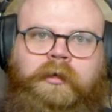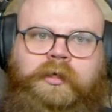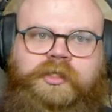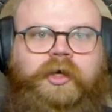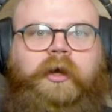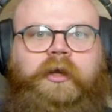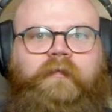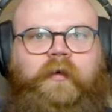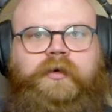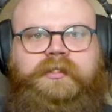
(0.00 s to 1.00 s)
starting to
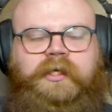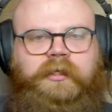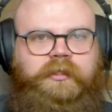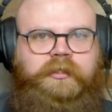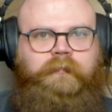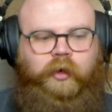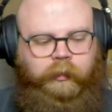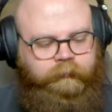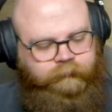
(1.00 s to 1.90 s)
focus on YouTube more.